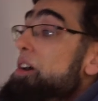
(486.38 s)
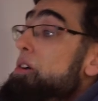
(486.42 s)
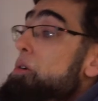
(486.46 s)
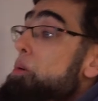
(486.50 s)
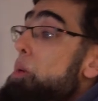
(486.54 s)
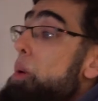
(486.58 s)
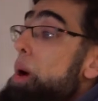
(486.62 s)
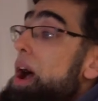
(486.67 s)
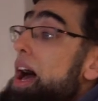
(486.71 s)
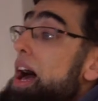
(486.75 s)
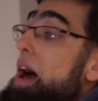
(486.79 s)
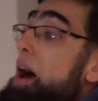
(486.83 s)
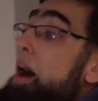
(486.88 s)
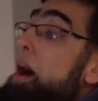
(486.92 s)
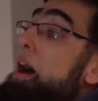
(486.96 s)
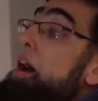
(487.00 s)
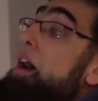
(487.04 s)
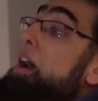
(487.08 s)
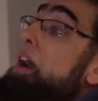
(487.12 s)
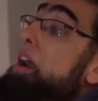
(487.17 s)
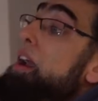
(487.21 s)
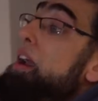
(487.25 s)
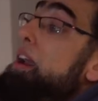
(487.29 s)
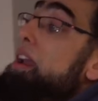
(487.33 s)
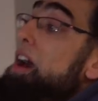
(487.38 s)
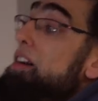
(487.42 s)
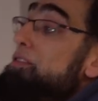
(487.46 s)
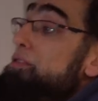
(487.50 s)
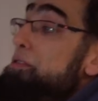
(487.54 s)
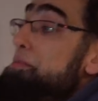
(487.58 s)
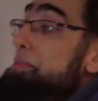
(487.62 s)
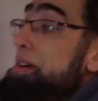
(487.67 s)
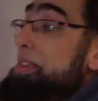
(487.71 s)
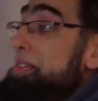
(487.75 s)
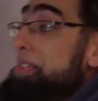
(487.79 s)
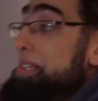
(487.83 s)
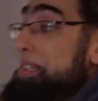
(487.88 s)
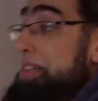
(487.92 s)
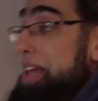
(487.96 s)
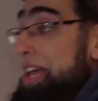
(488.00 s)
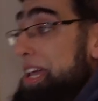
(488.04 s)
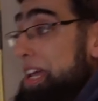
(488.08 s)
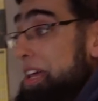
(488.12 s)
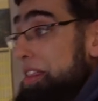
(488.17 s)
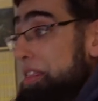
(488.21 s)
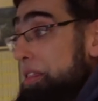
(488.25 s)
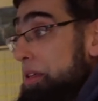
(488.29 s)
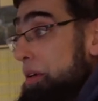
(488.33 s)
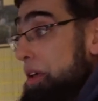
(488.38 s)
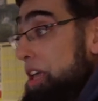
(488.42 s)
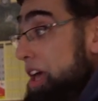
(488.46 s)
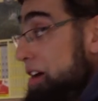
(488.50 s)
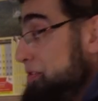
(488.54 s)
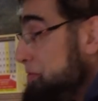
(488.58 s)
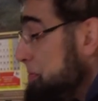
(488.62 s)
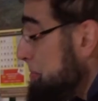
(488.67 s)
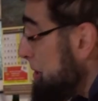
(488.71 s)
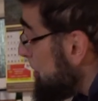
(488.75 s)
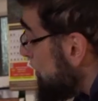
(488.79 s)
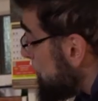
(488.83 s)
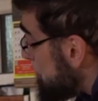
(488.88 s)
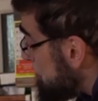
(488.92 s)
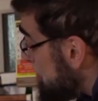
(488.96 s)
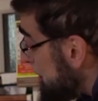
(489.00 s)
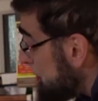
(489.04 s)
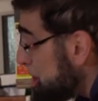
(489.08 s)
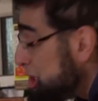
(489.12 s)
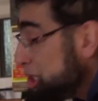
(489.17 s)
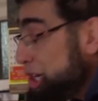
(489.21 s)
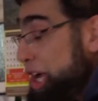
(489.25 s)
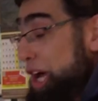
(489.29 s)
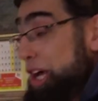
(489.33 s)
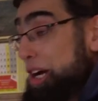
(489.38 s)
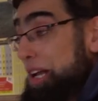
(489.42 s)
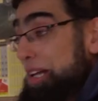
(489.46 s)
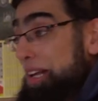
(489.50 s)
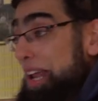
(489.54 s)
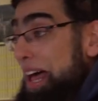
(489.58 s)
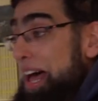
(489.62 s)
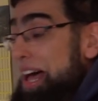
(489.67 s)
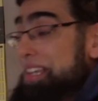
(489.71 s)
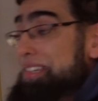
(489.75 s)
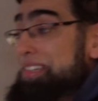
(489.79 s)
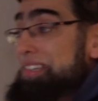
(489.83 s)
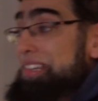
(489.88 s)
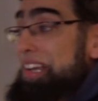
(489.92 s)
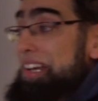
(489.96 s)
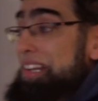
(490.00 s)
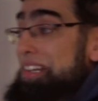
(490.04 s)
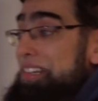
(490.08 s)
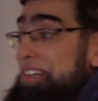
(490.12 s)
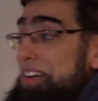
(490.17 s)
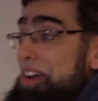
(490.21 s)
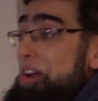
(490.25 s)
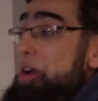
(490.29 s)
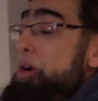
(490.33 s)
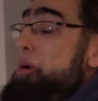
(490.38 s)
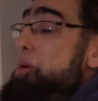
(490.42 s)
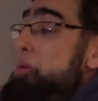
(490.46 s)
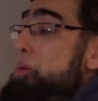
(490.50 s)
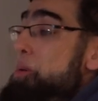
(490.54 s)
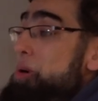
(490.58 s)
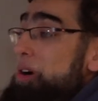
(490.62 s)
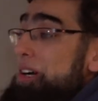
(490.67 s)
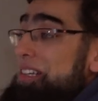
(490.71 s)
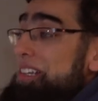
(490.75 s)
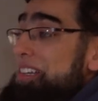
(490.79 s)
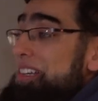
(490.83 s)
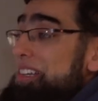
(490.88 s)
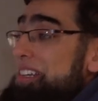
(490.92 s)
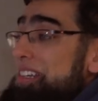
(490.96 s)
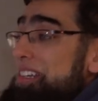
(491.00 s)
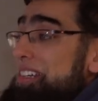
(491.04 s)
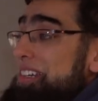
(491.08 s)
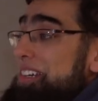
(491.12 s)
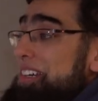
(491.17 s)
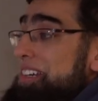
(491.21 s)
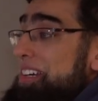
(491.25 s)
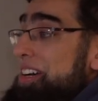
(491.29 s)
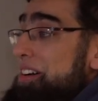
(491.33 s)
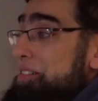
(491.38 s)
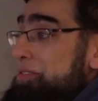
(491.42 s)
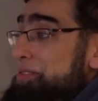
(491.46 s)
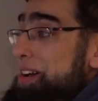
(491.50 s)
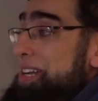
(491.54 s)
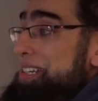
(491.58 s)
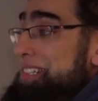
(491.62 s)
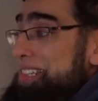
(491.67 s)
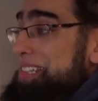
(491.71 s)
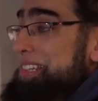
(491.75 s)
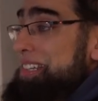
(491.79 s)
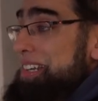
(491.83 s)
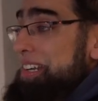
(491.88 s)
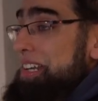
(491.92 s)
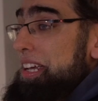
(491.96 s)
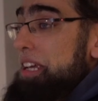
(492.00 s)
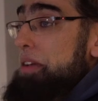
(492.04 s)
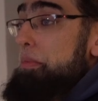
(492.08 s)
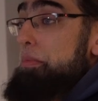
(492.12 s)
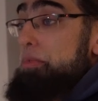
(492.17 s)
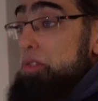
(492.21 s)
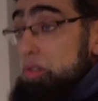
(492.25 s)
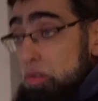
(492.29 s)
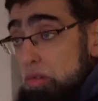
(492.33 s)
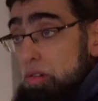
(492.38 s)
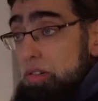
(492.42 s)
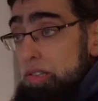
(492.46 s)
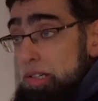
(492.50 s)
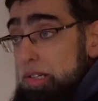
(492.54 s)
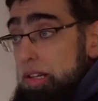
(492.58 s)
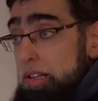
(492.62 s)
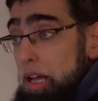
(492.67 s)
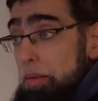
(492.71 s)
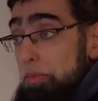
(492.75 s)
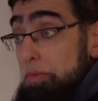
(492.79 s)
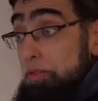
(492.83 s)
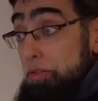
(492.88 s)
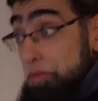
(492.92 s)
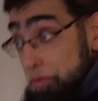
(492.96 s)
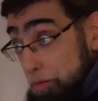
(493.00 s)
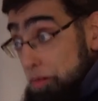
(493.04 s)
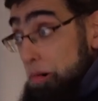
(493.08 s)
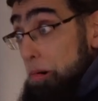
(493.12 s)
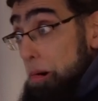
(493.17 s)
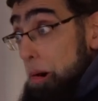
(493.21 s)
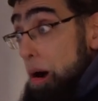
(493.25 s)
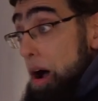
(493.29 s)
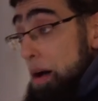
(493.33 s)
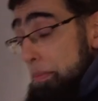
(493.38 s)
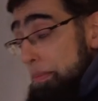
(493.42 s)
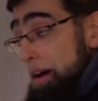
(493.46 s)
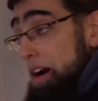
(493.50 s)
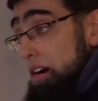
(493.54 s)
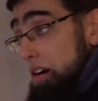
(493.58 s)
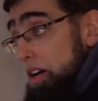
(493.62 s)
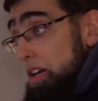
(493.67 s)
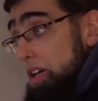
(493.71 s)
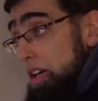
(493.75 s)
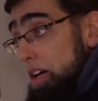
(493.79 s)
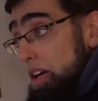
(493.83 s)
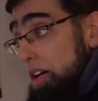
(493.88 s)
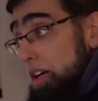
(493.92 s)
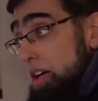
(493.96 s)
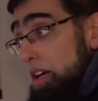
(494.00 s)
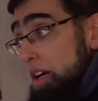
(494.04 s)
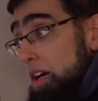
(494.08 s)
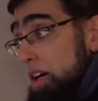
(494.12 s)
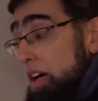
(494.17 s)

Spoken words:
where governments like the government of Bashar al-Assad would eventually torture them for America.